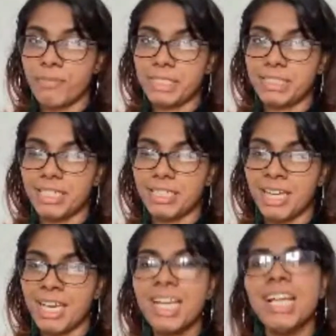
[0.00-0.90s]

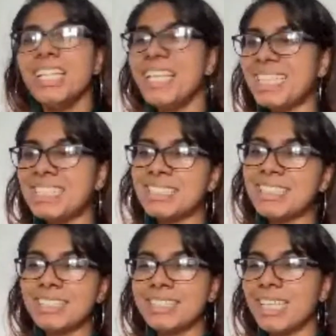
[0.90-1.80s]
Basically, that's
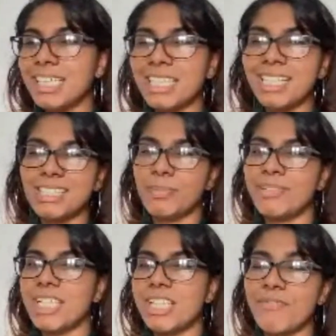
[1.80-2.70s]
the little
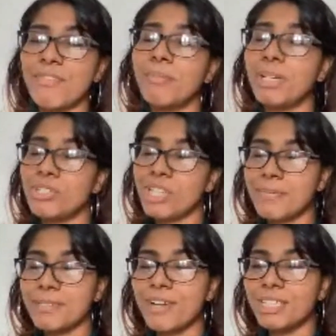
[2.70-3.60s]
inspiration for me,
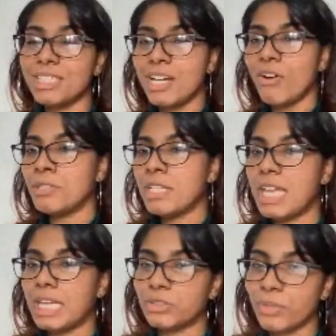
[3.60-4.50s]
Jamie, right here on
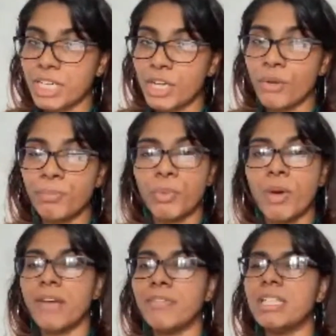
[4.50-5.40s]
Relax Radio. Hope you
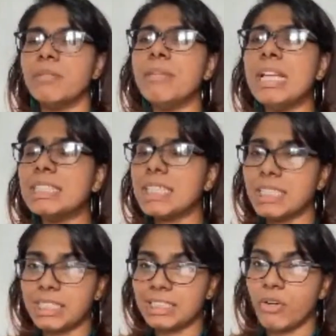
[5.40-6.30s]
are having an
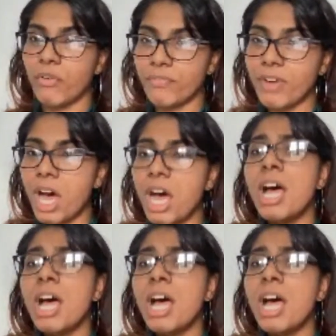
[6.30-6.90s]
amazing day so far.